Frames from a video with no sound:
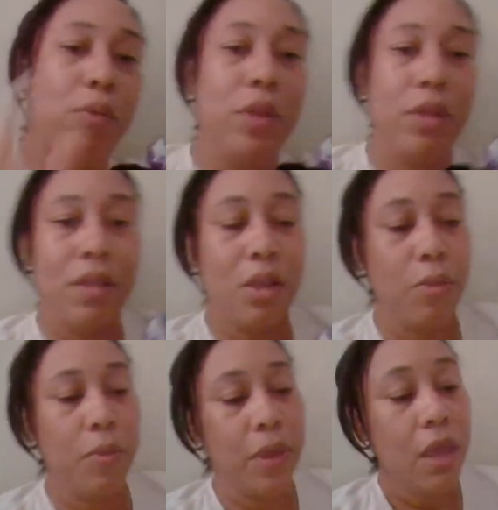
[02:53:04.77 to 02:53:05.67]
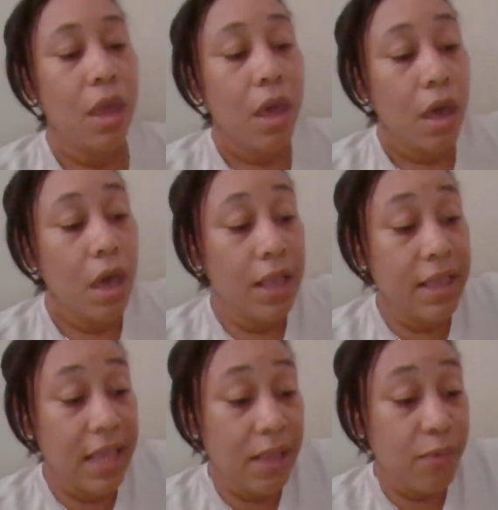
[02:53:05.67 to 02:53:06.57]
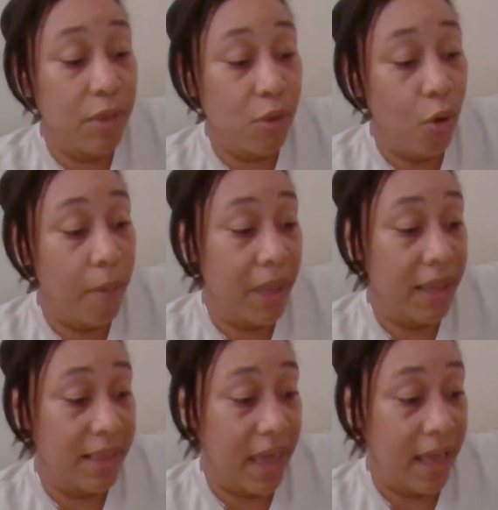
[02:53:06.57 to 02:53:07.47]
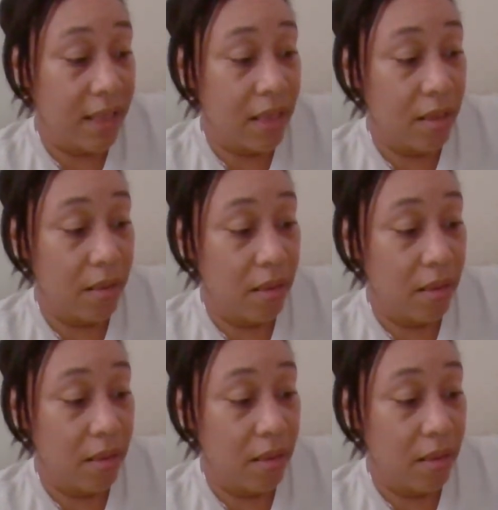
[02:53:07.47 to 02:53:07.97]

windowsill, but because this was on my desk.